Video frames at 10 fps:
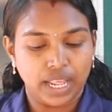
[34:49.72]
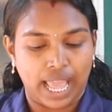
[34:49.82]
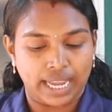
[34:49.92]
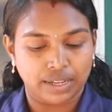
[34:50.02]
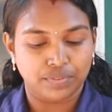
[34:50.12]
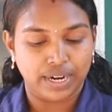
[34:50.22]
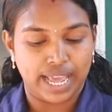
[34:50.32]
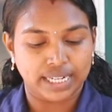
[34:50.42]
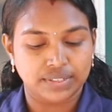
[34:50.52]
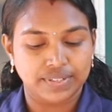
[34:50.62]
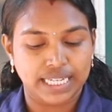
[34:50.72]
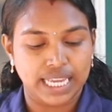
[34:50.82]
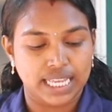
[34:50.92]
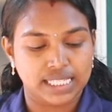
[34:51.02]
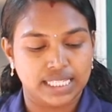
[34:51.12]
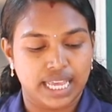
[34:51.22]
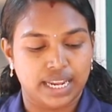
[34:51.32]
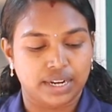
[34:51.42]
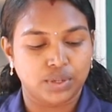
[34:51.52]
one activity is there.